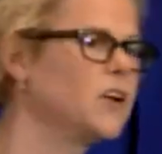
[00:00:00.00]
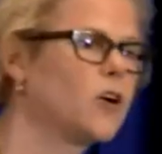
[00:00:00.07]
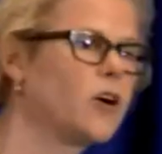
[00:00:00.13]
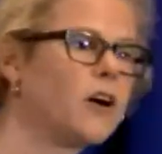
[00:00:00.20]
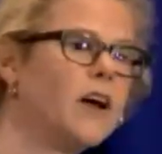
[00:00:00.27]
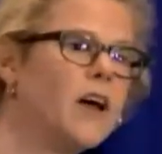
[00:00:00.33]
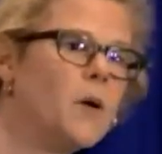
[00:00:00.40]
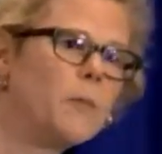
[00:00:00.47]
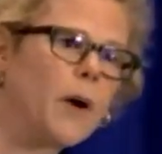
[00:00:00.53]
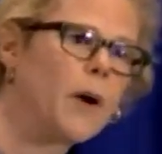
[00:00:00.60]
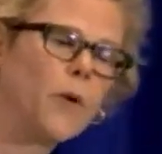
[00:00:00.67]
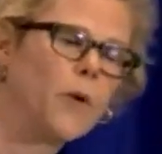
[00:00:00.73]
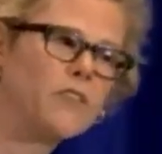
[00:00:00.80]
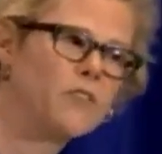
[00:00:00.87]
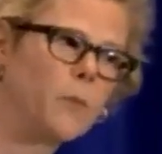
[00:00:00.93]
this year
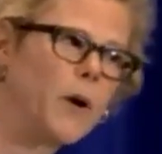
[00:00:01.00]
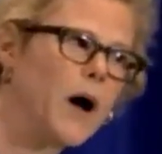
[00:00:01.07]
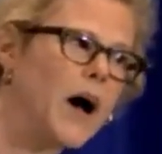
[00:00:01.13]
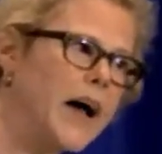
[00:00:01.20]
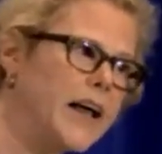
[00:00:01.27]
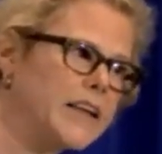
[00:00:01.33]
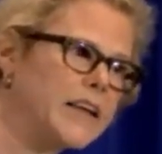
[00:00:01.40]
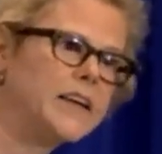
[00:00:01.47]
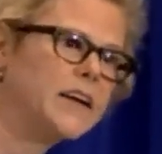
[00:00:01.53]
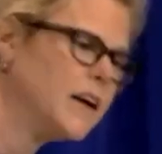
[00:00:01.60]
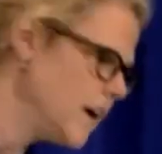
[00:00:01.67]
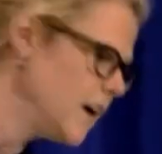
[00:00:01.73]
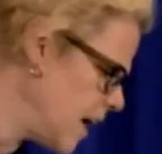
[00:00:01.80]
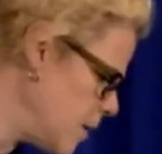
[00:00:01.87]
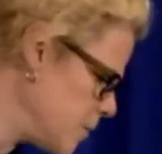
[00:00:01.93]
by way of a
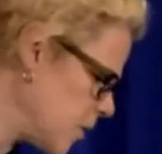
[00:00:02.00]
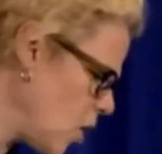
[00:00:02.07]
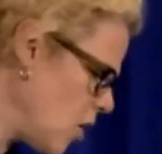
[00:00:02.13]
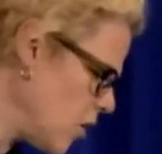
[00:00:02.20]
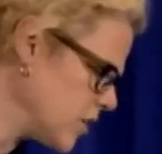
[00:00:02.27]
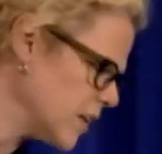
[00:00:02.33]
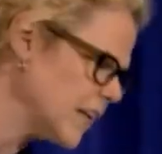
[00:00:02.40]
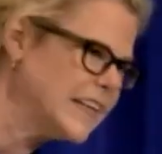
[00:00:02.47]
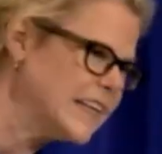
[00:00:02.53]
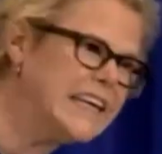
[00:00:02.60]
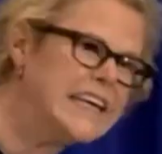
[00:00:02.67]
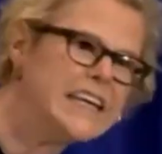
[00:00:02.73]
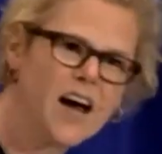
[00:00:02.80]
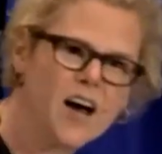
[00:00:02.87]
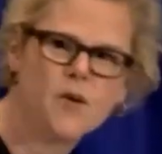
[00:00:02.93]
pilot um, called
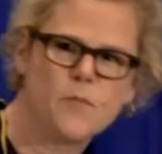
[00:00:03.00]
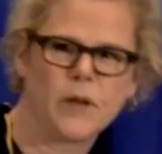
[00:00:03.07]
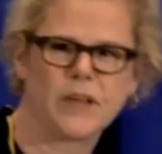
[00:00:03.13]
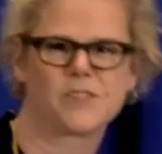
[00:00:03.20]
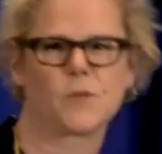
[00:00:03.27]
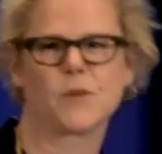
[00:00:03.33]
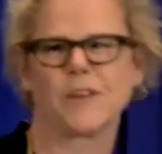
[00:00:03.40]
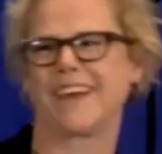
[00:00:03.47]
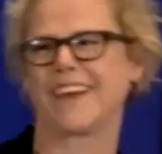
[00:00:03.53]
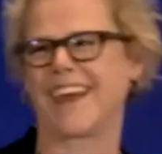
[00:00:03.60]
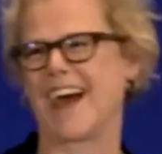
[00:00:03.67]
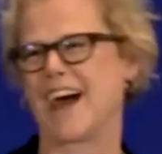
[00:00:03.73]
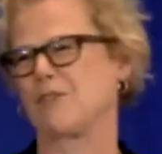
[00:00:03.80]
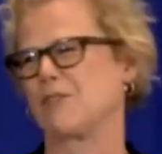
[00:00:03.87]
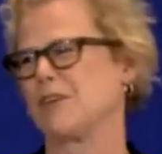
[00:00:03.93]
Lena because we
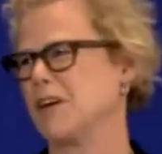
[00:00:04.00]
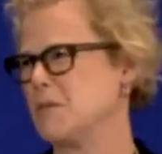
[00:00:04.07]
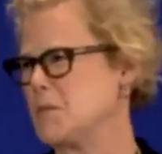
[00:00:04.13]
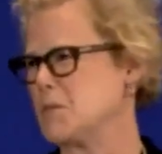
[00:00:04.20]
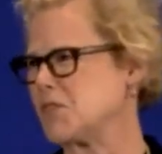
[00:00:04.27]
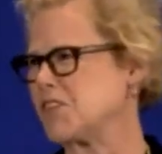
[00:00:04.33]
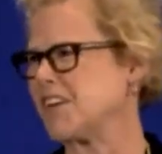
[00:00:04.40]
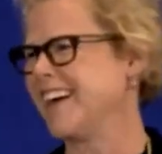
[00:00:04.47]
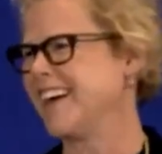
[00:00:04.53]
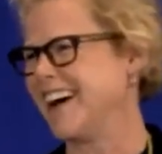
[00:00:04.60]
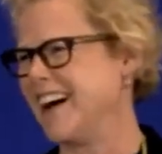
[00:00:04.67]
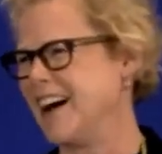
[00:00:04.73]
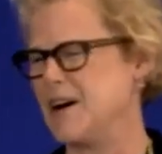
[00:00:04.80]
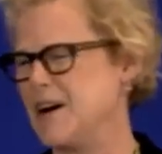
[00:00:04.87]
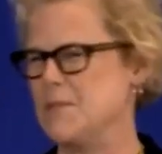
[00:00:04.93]
like acronyms.
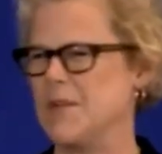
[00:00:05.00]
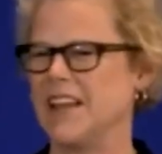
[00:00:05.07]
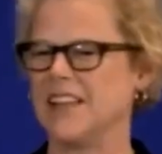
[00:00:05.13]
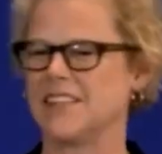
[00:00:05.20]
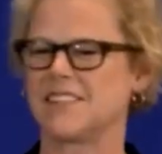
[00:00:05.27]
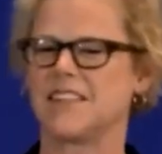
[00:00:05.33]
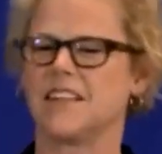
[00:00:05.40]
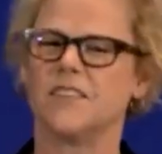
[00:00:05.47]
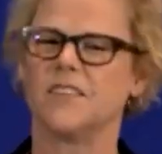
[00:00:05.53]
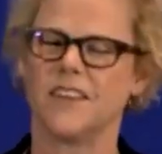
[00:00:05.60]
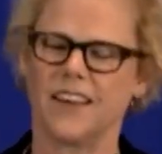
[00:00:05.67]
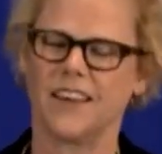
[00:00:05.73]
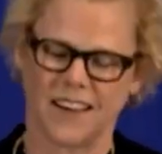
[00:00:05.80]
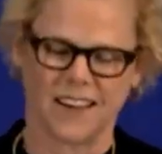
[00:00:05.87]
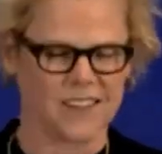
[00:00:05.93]
Um, it's
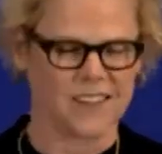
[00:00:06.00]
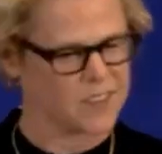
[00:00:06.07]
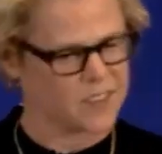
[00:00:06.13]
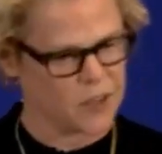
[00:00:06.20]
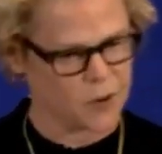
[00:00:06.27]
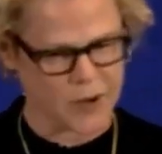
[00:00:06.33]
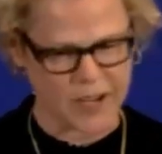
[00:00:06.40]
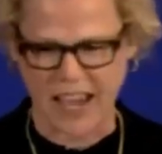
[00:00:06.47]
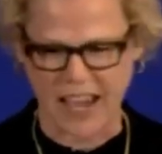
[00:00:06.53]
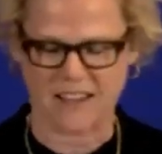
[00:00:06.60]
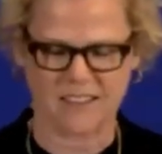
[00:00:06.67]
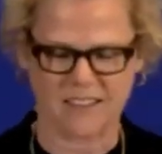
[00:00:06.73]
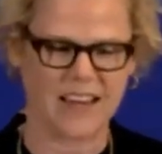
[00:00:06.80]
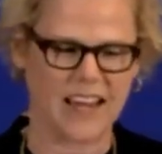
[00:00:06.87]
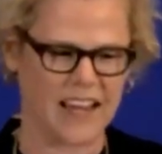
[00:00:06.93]
the uh, going
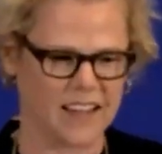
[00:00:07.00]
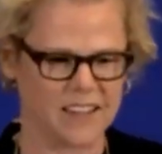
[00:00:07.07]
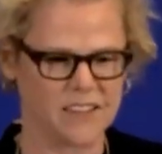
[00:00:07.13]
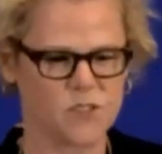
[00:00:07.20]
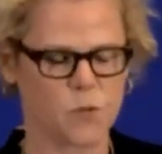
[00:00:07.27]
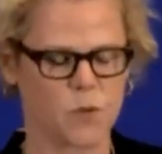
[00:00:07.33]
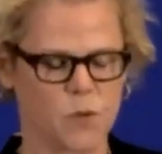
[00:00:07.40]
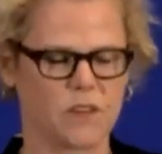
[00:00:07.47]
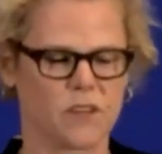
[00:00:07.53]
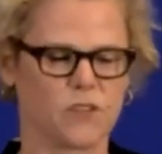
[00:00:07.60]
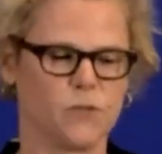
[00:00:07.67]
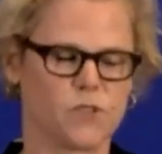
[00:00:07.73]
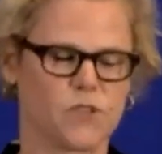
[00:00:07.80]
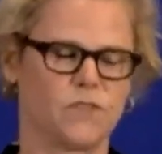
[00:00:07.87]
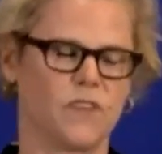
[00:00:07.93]
hand in hand with
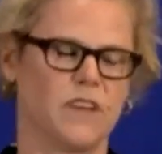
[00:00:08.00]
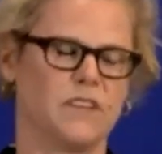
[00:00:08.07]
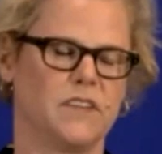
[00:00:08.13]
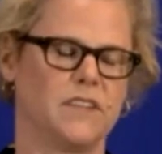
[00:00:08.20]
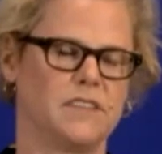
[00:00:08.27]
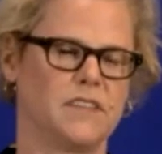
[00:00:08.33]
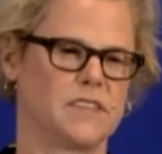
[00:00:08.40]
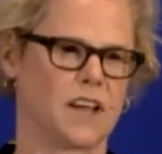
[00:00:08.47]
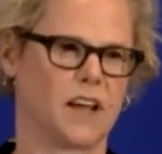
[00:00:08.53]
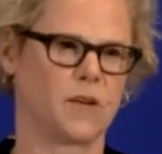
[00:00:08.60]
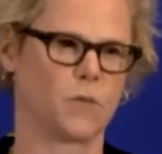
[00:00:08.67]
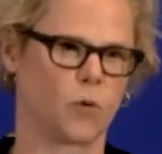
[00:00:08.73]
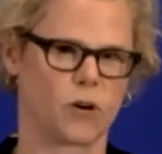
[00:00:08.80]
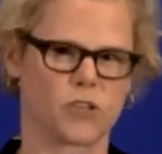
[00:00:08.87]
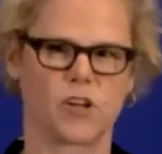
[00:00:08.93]
the Luce funded
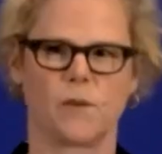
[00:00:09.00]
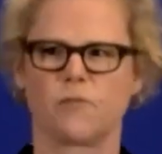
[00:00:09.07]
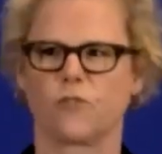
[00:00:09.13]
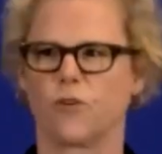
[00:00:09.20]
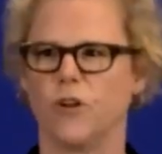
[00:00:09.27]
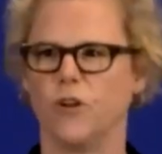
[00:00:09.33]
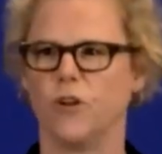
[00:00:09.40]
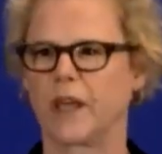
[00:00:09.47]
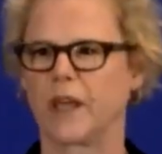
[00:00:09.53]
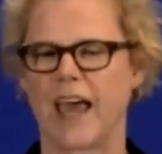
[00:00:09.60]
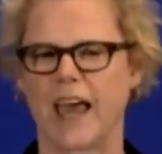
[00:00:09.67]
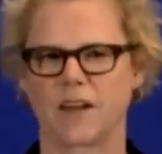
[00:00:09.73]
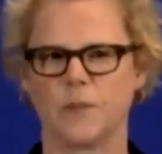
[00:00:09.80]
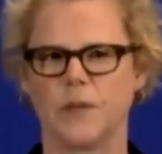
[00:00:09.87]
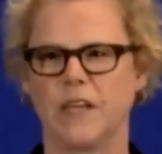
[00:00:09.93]
design workshop for a new
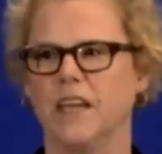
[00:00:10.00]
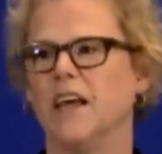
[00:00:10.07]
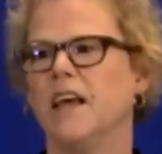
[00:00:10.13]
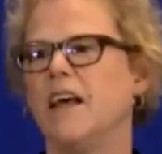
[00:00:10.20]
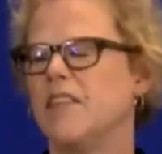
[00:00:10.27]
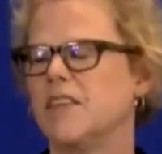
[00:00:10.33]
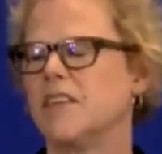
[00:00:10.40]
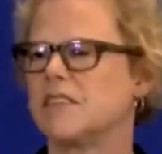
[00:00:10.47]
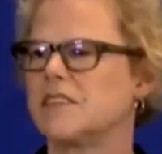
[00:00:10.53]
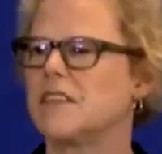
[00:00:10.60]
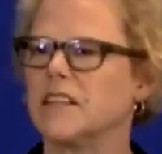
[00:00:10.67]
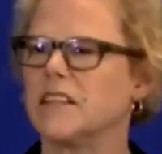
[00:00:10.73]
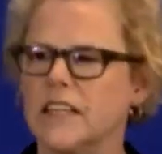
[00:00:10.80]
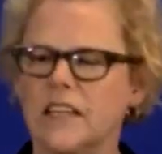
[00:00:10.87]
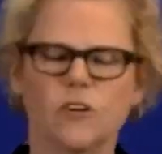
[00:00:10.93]
academy. This
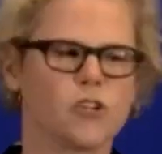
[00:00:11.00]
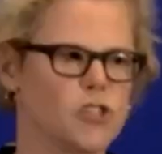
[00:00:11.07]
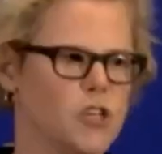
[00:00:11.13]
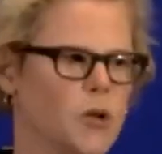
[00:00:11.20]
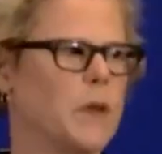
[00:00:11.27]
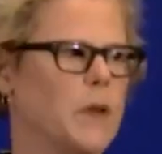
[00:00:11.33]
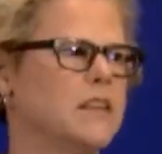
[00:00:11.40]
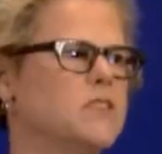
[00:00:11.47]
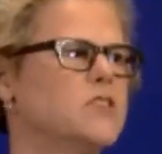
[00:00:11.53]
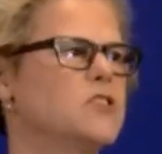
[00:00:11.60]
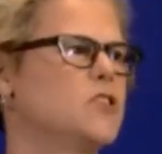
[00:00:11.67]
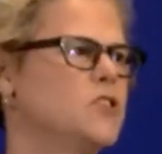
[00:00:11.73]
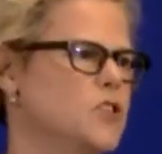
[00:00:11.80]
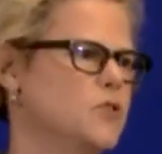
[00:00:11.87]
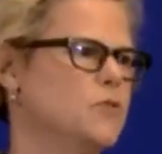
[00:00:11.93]
is the Leadership
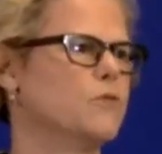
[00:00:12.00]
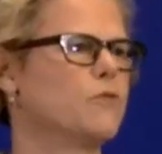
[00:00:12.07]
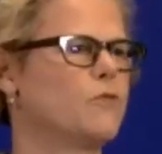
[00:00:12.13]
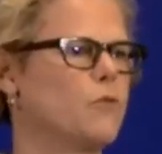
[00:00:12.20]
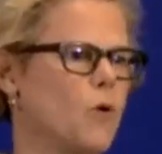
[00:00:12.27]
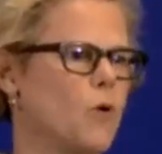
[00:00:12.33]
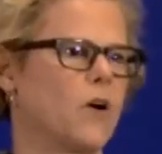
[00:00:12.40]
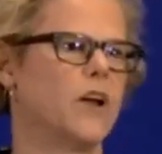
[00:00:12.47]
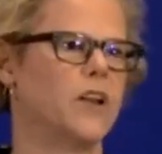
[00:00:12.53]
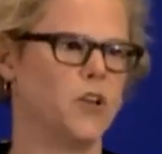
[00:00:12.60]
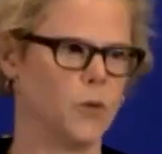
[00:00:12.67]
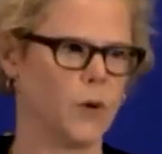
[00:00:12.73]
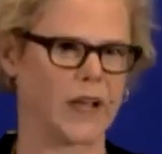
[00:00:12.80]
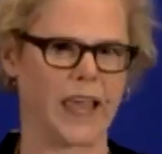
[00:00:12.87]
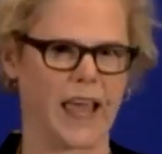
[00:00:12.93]
Institute for a
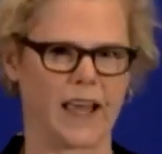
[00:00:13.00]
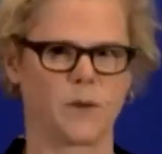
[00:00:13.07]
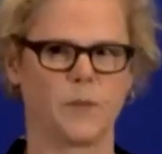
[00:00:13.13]
new